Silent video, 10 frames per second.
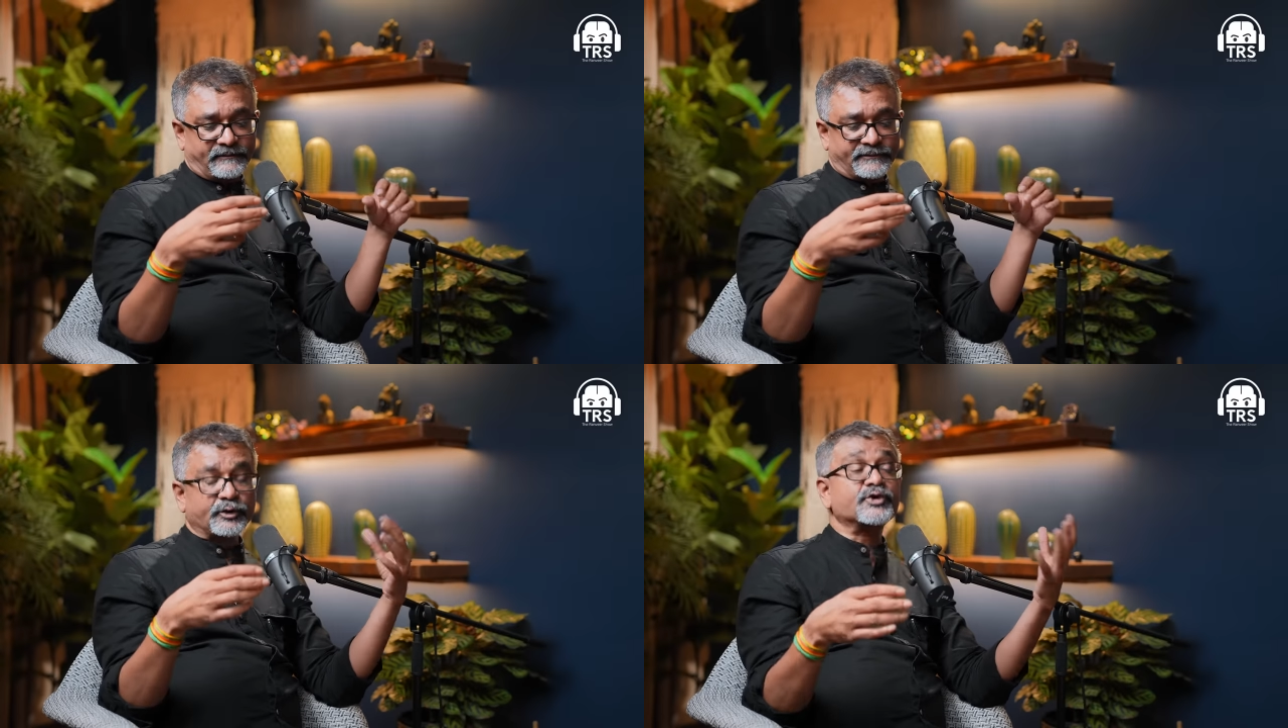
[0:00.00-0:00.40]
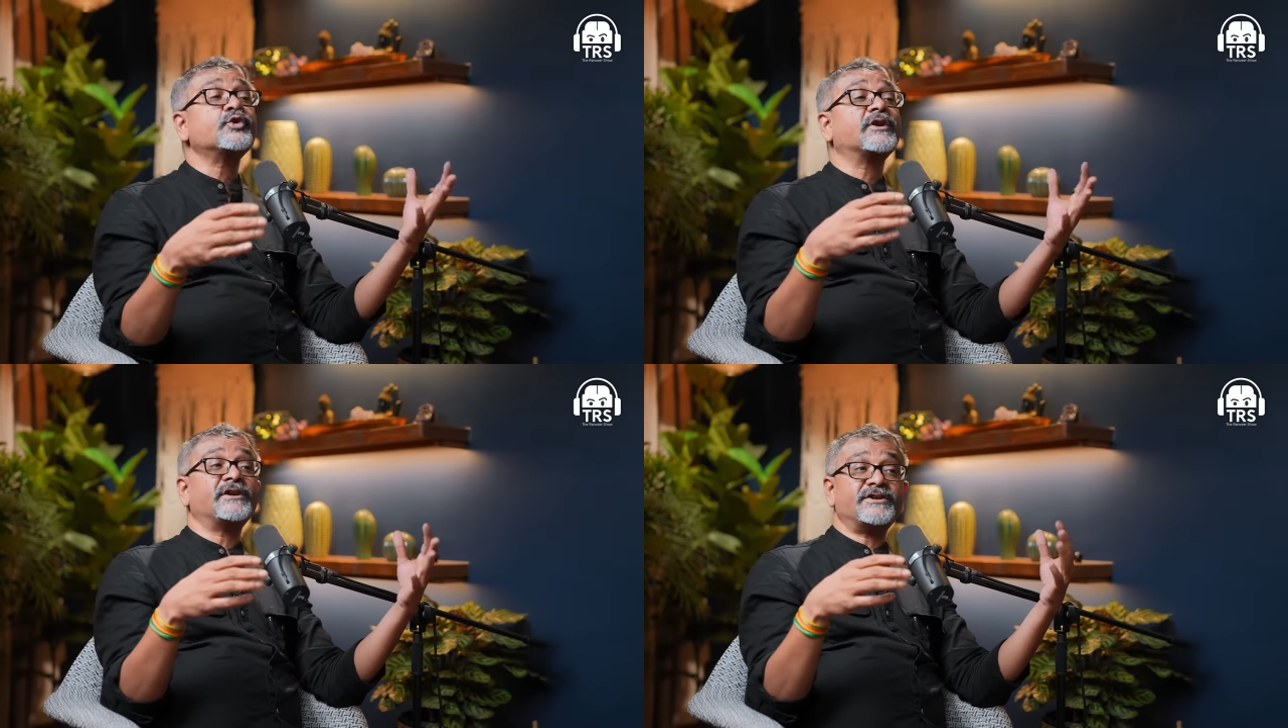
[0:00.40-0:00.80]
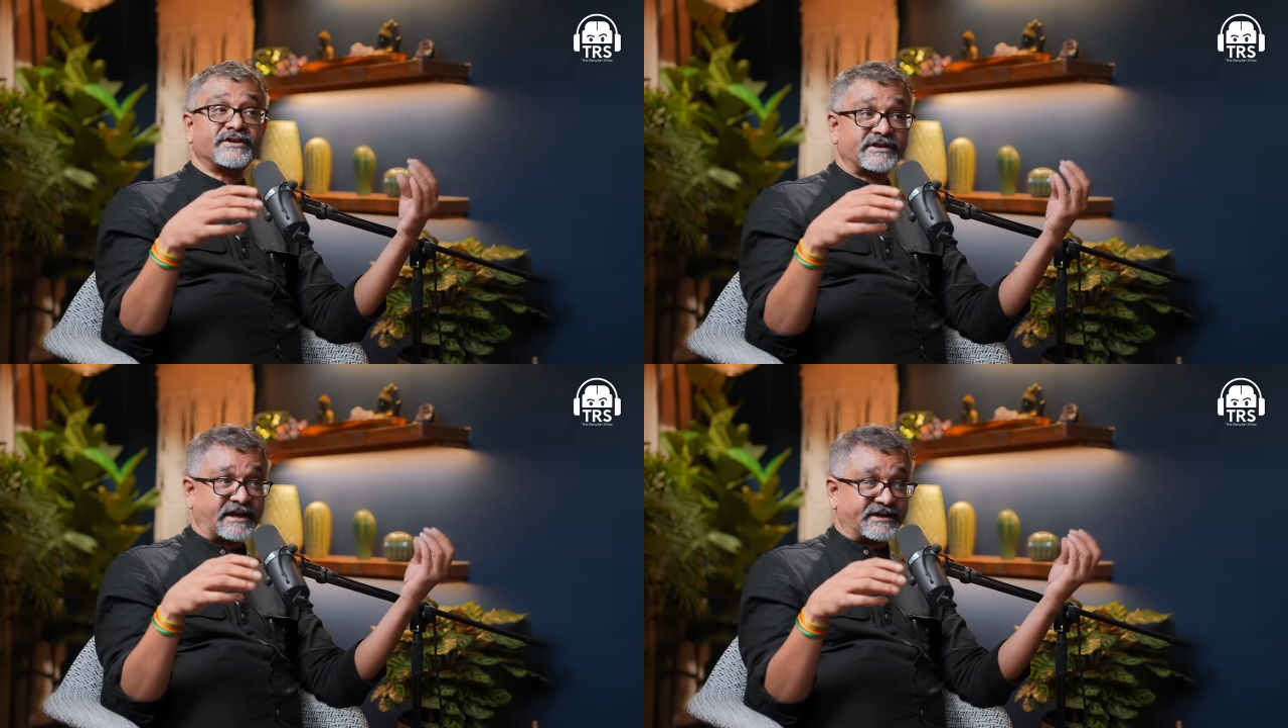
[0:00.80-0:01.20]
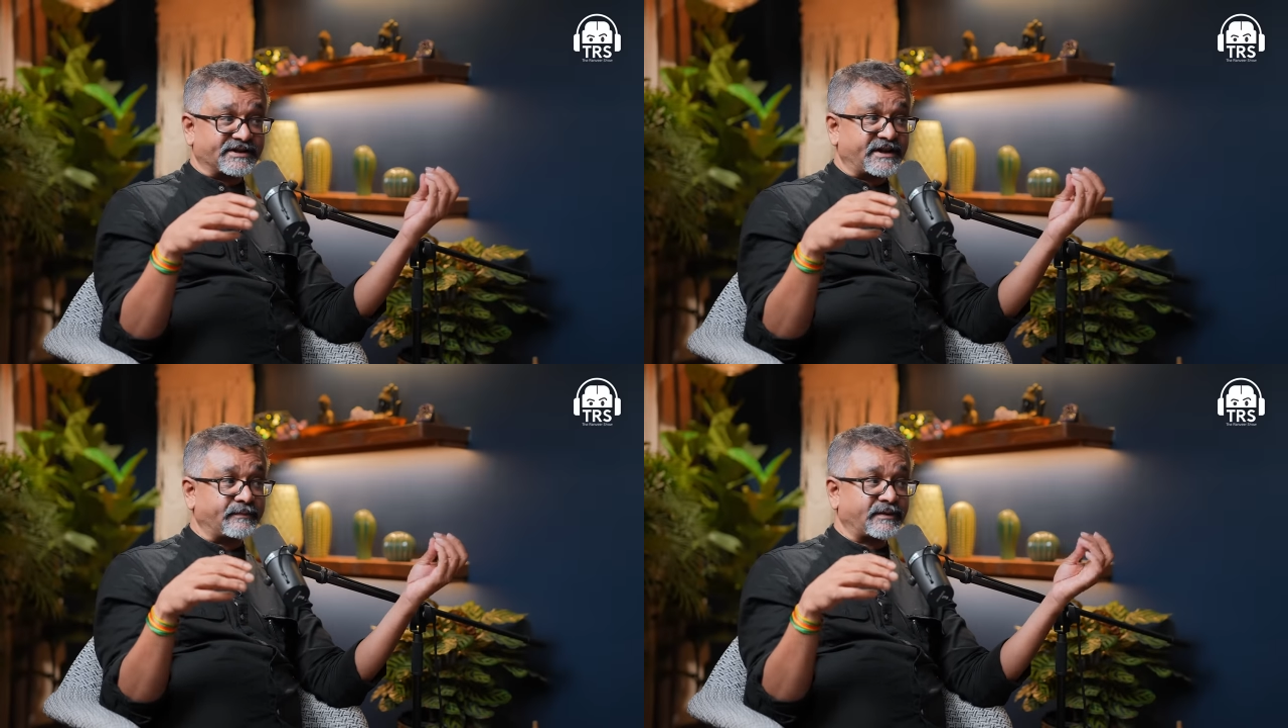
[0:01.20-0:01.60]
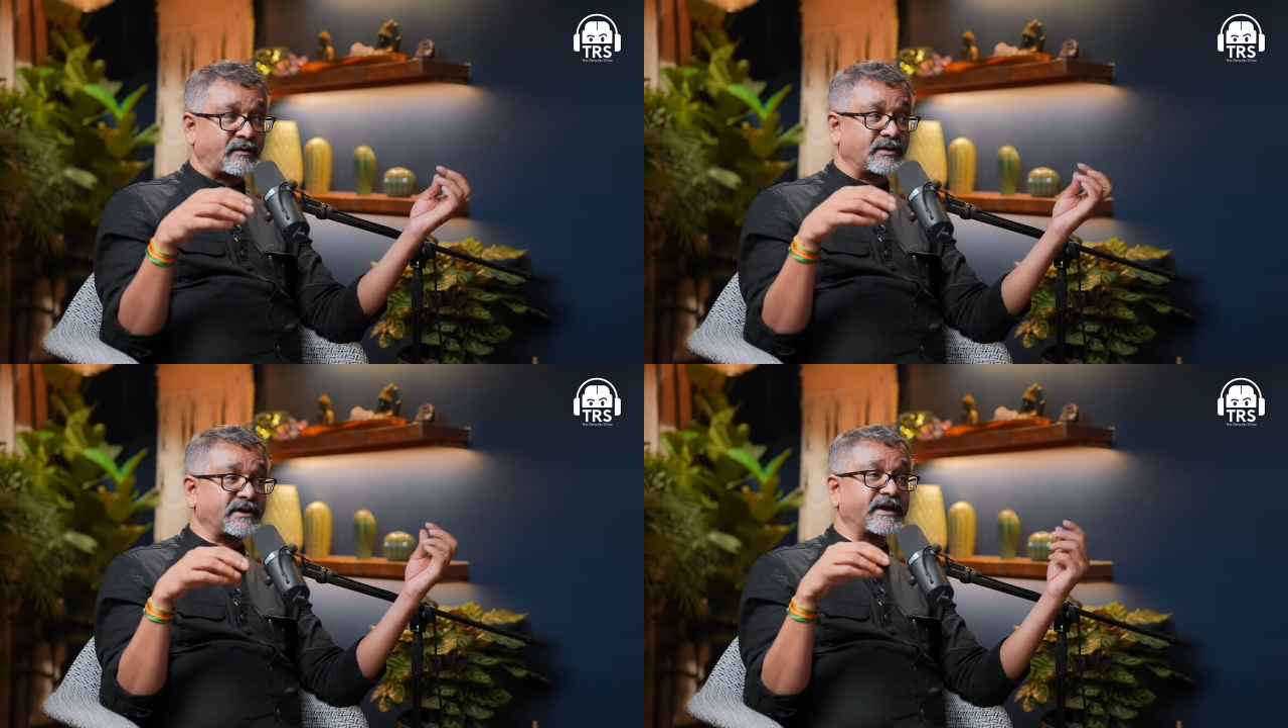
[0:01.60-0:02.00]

socio-religious landscape now on